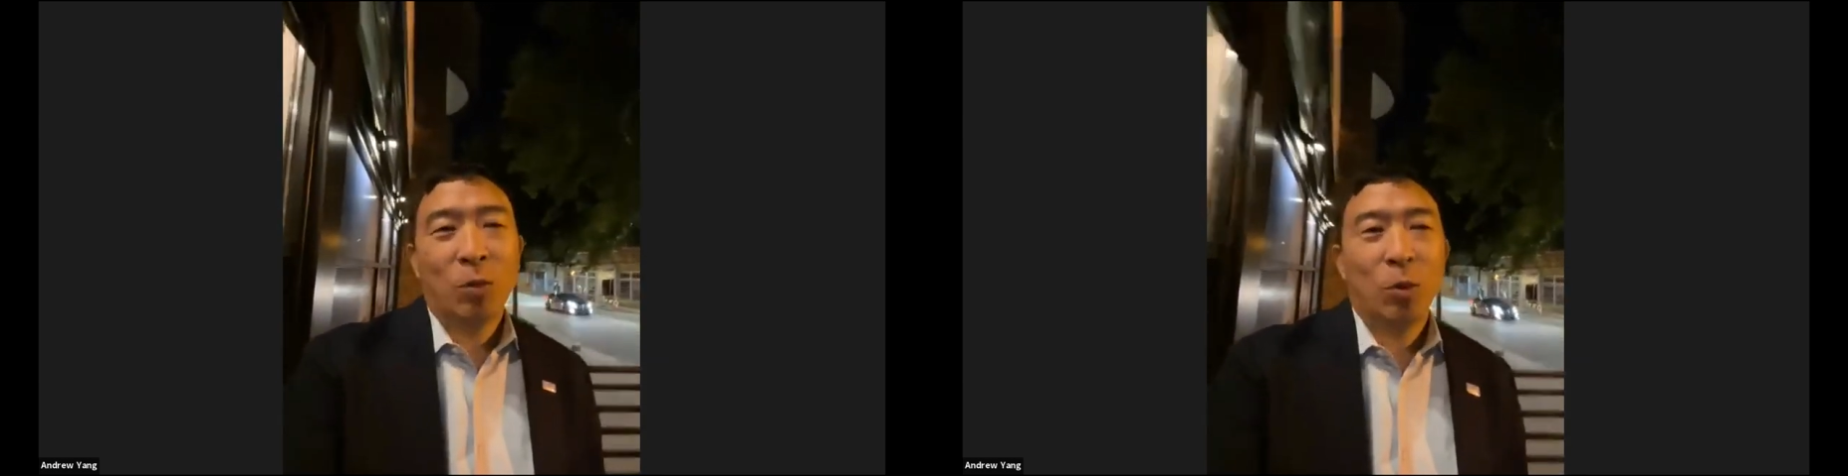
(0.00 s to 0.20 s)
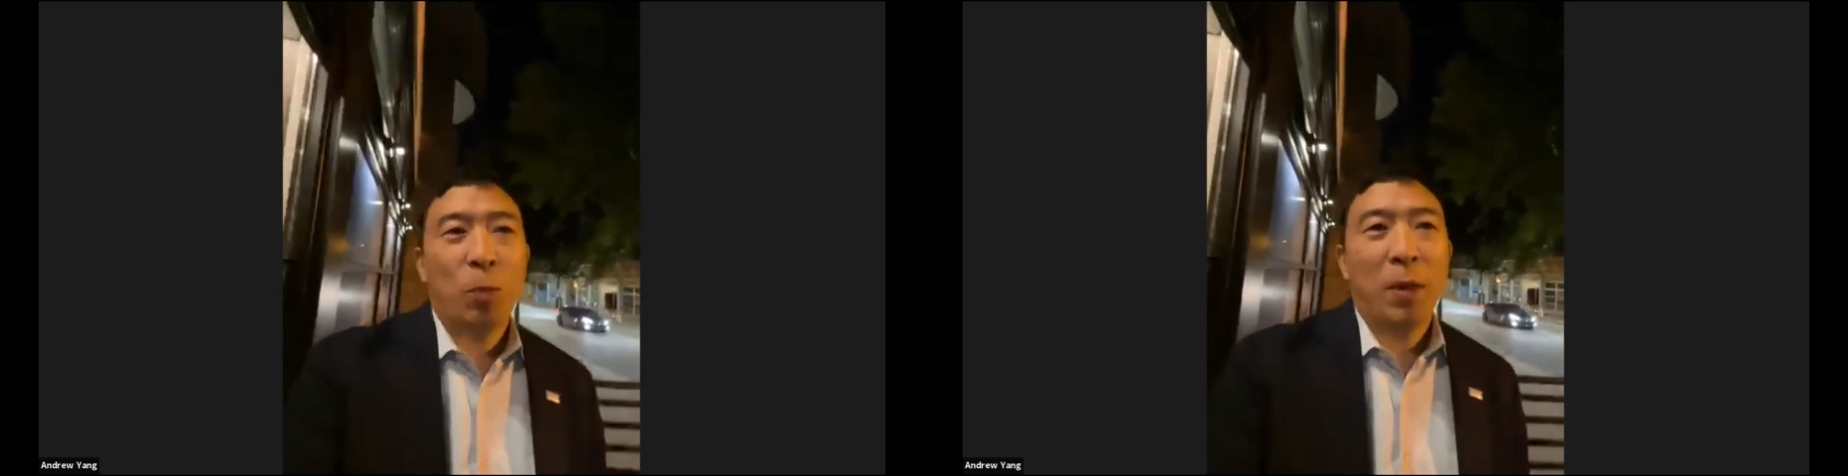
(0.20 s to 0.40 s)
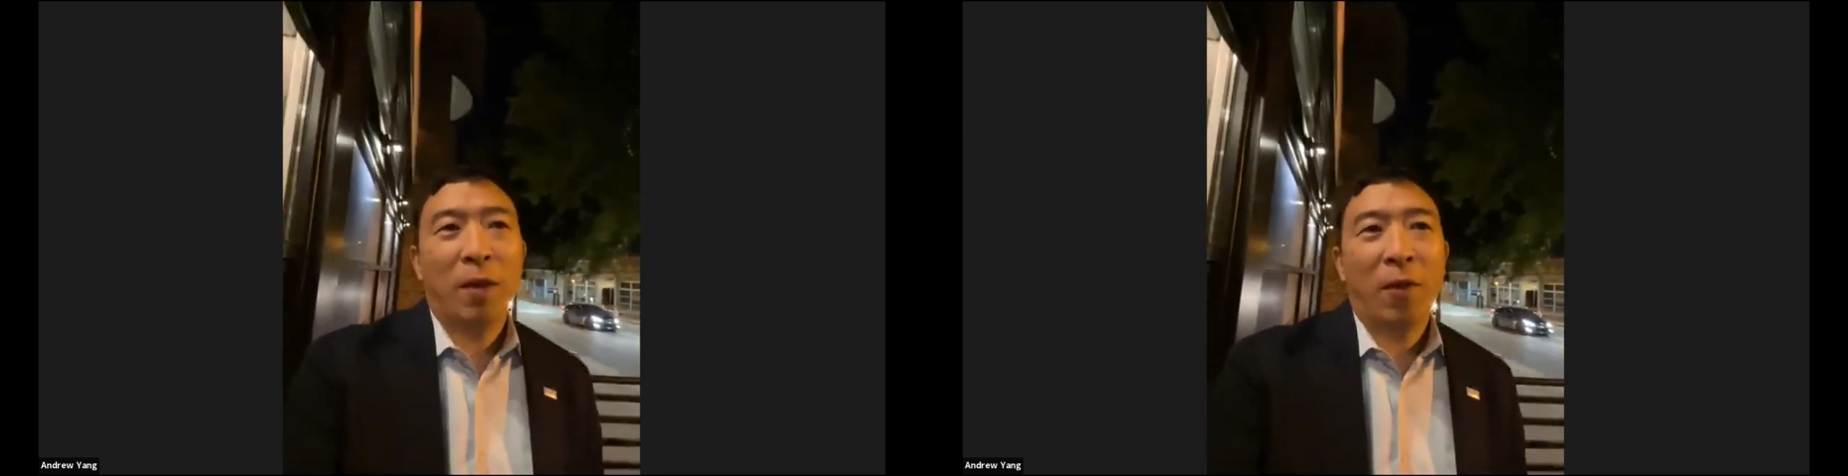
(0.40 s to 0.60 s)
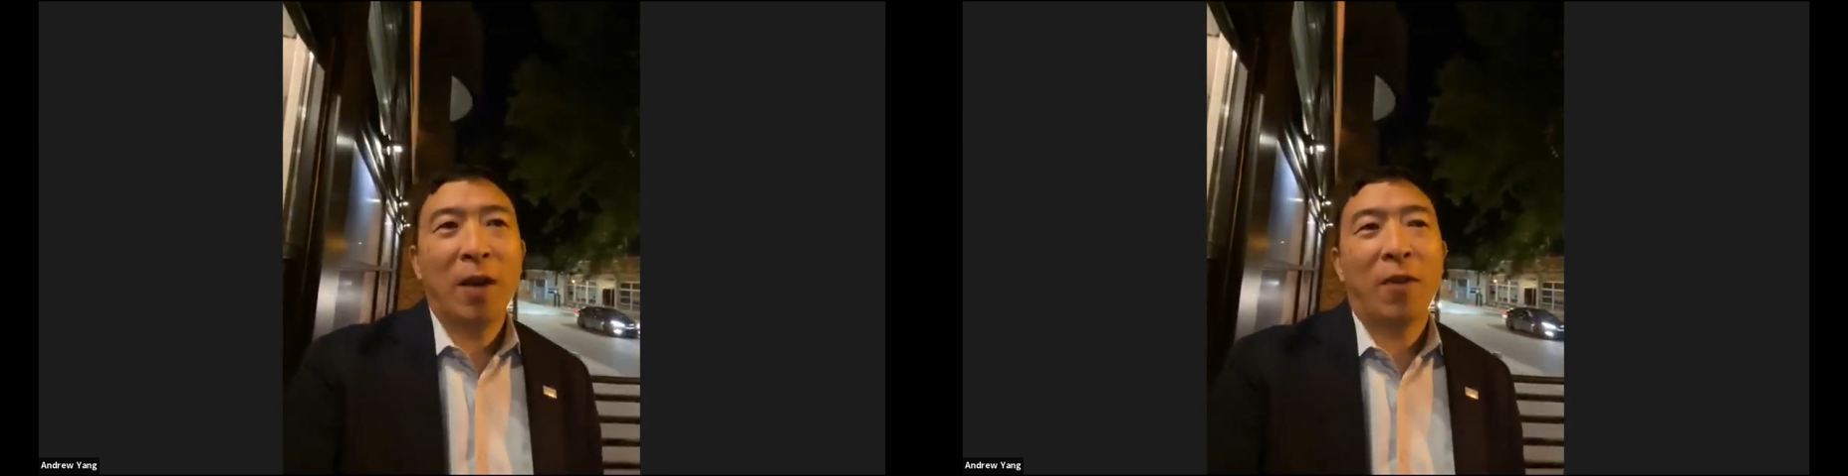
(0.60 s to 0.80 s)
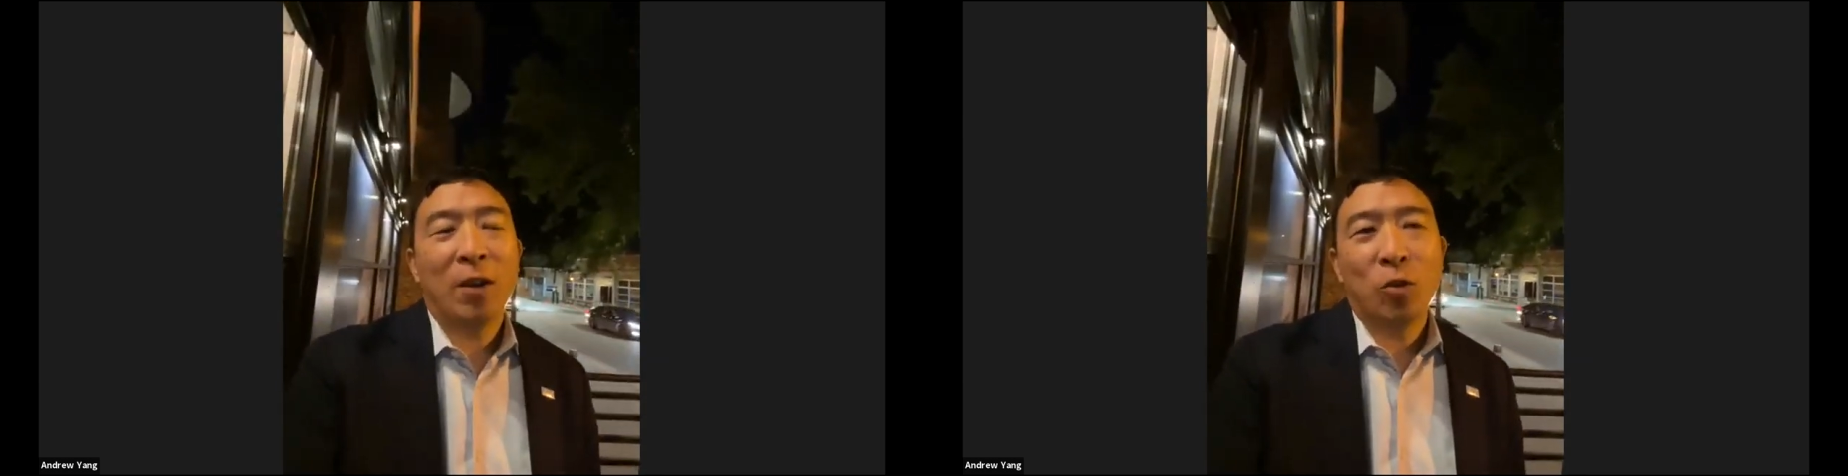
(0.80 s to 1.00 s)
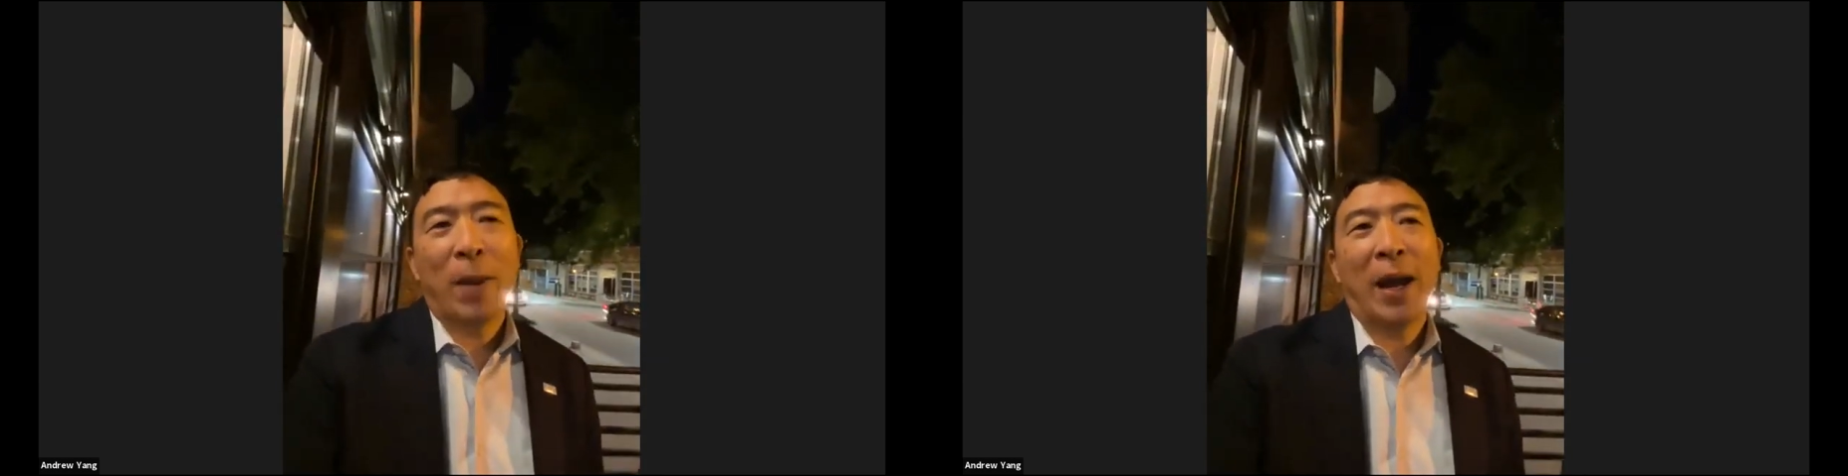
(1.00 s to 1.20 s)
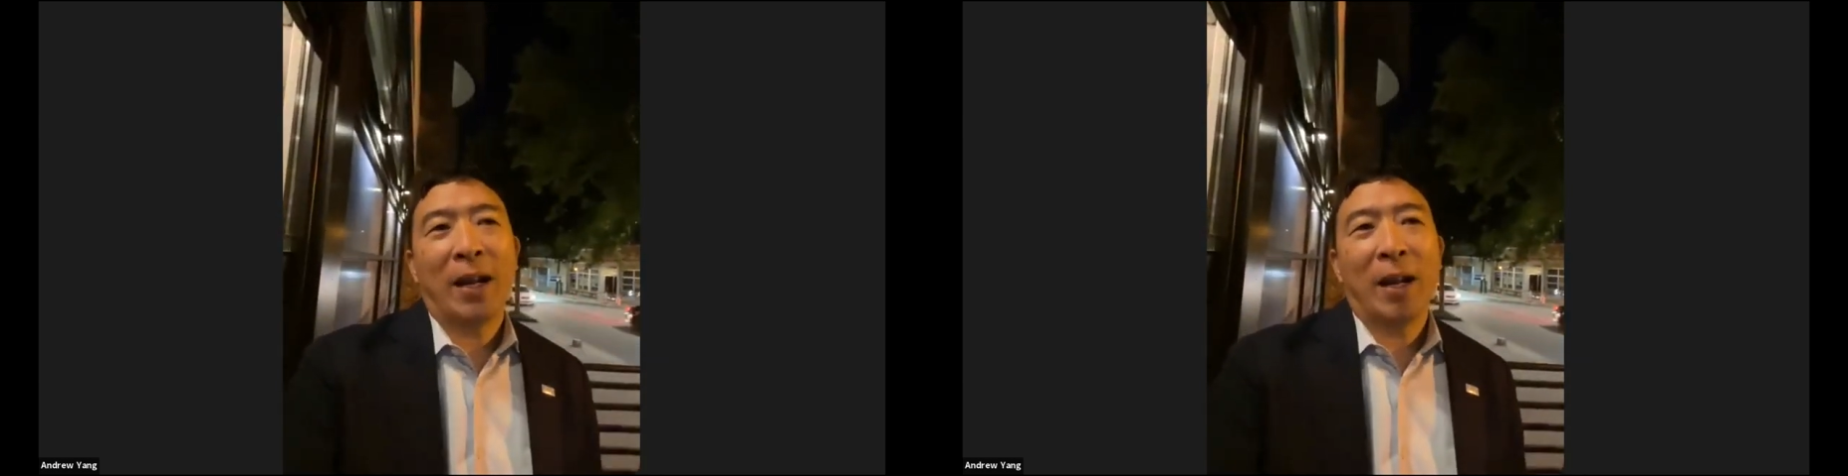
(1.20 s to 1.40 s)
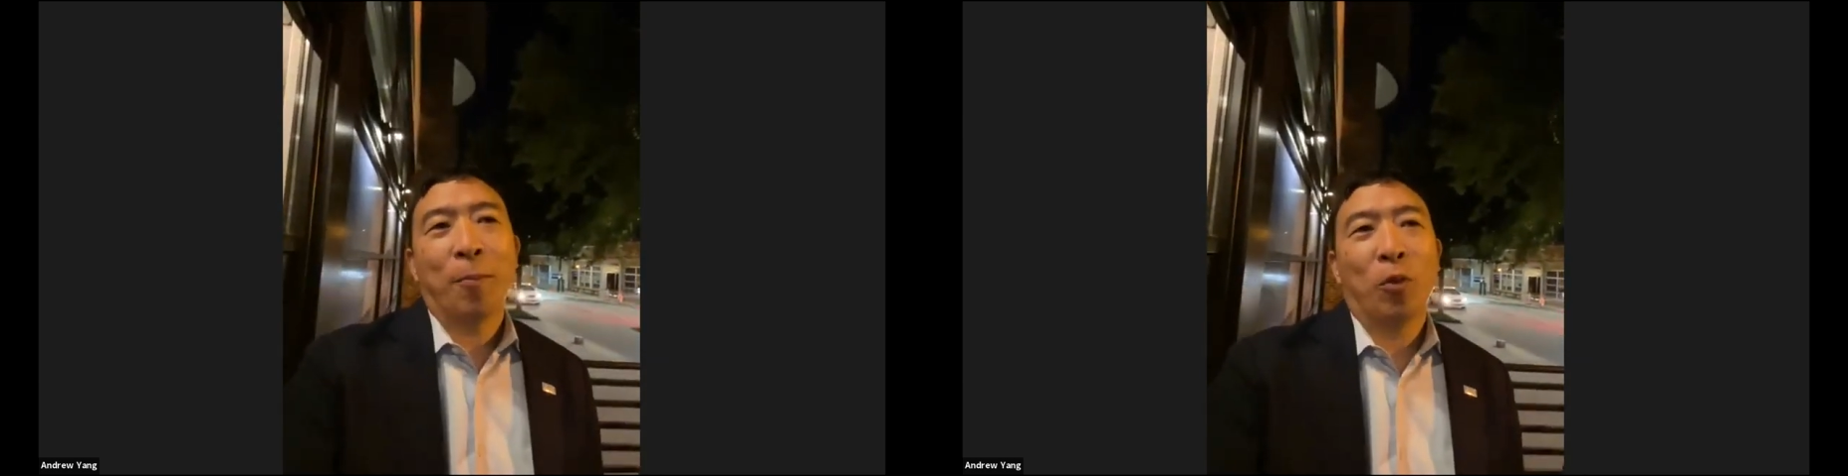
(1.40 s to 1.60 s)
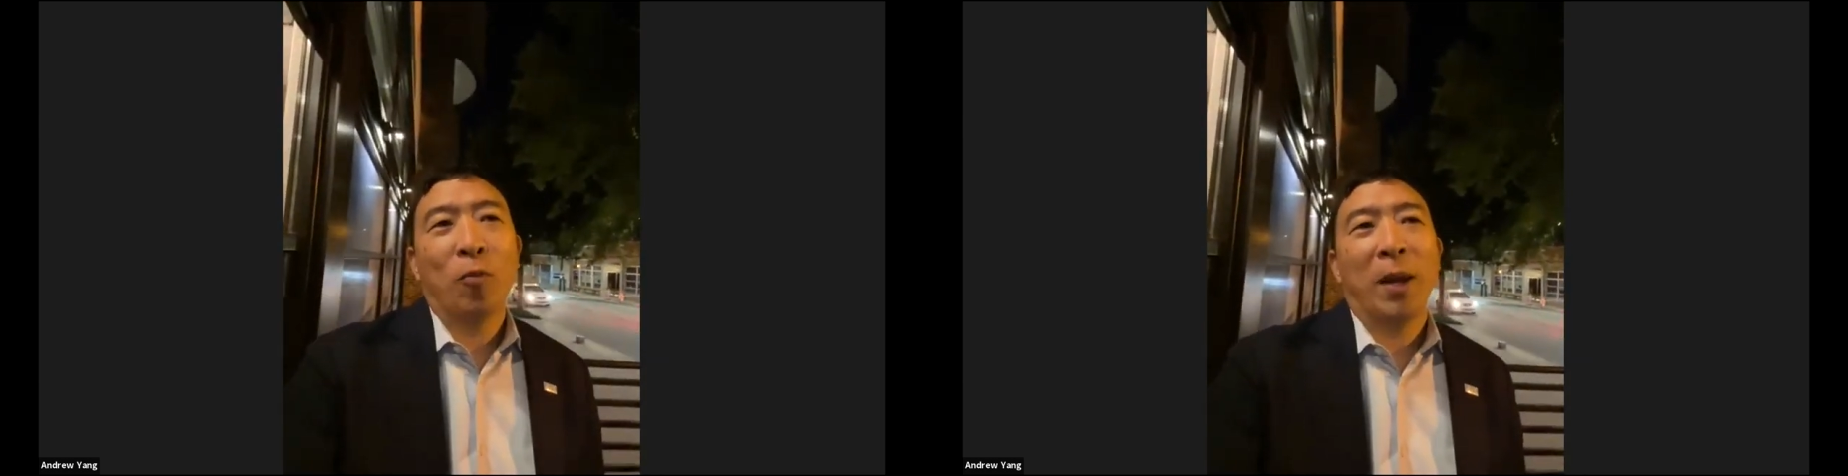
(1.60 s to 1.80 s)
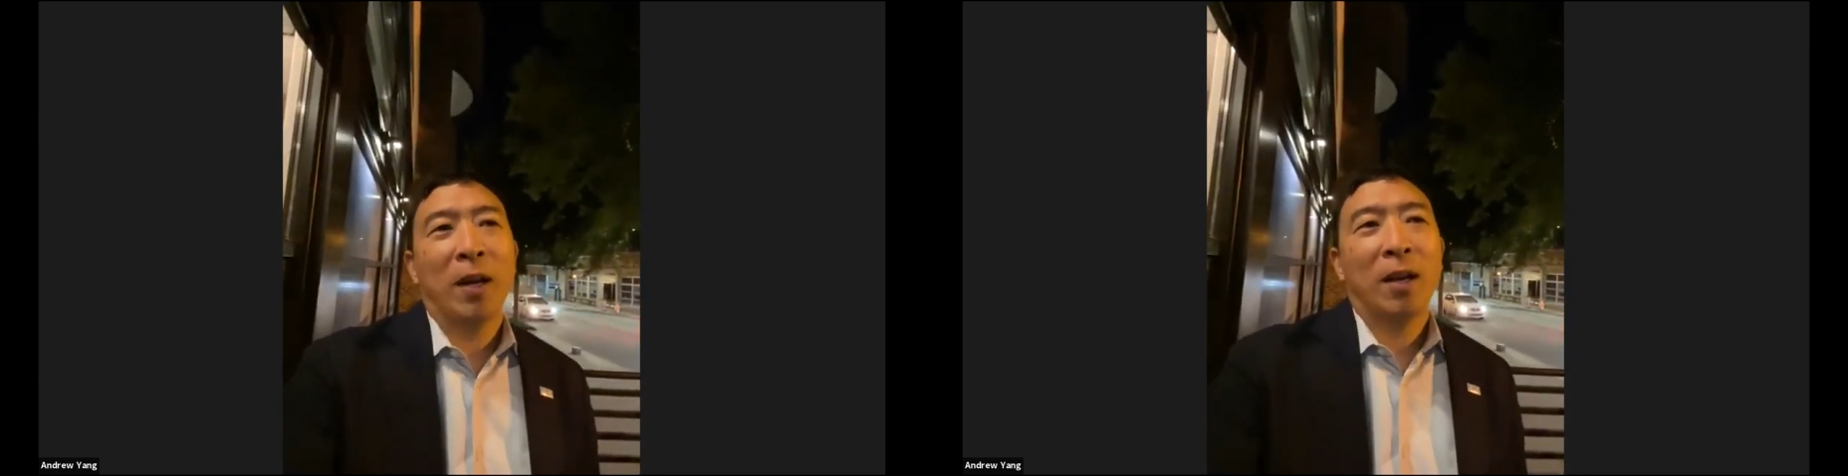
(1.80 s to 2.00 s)
which would be a very, very dramatic
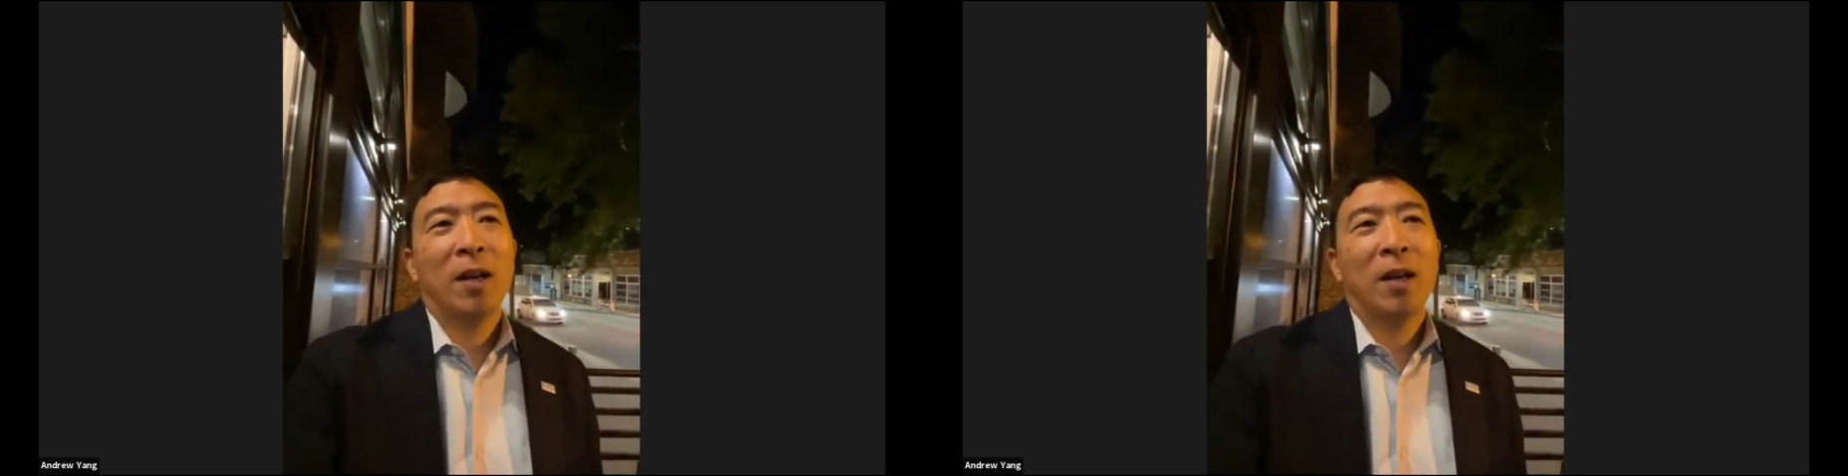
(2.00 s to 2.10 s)
improvement